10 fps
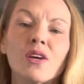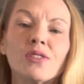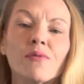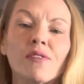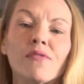
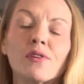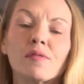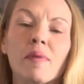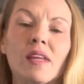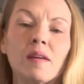So in the
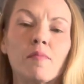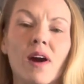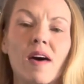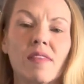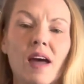first belly
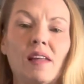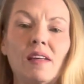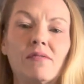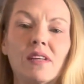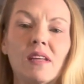breath, I
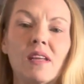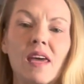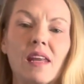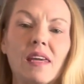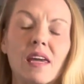lifted
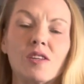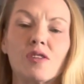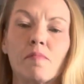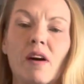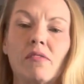and engaged
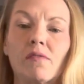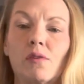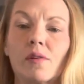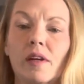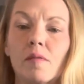the pelvic
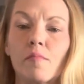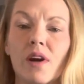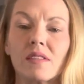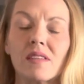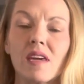floor to
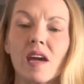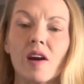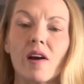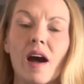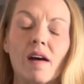compress the
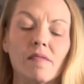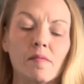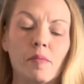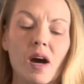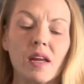air out of the
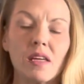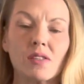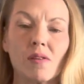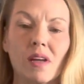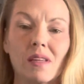body
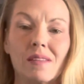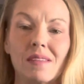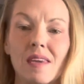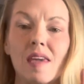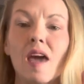so that I could
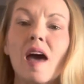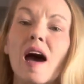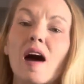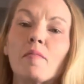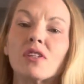see
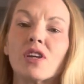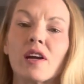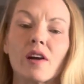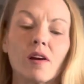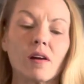how much
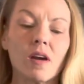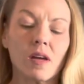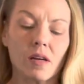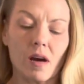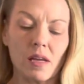air
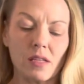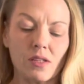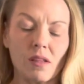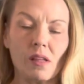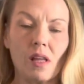got
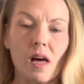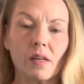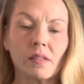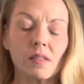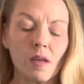into the
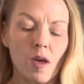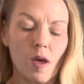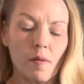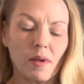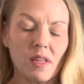lungs.
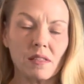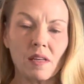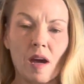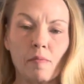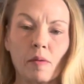But this
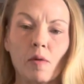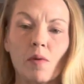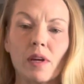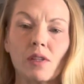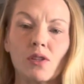time I'm
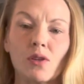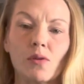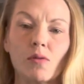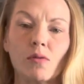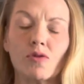going
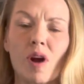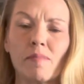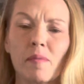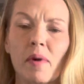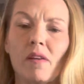to drop
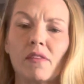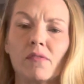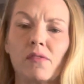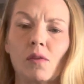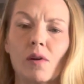the pelvic
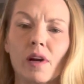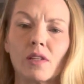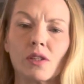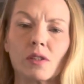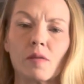floor and
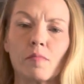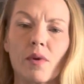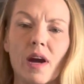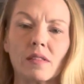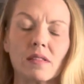just
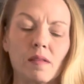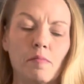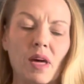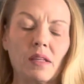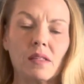compress the
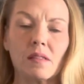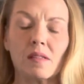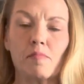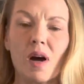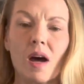belly to
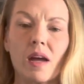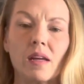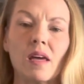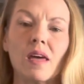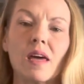
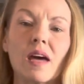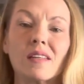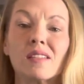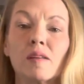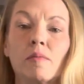spine
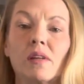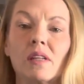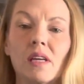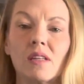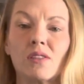as
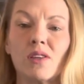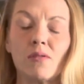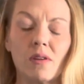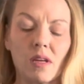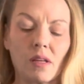typically is
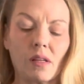cued in